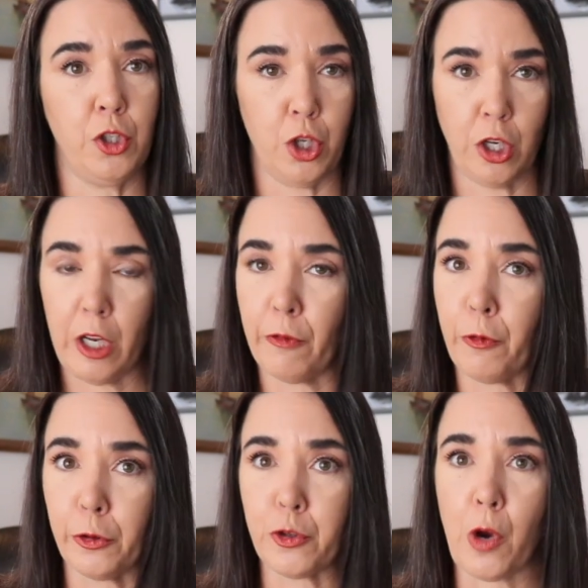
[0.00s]
Do you need a
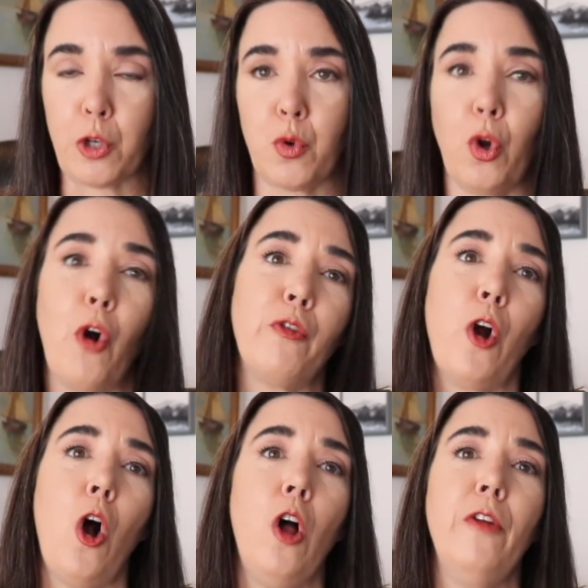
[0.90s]
full structural
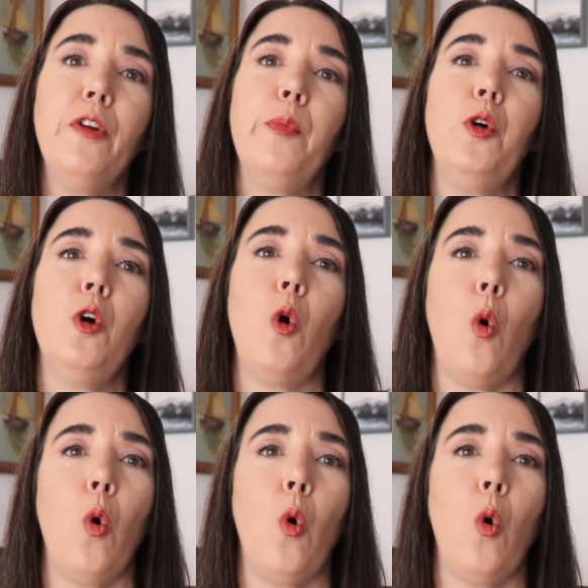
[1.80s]
overhaul of your book,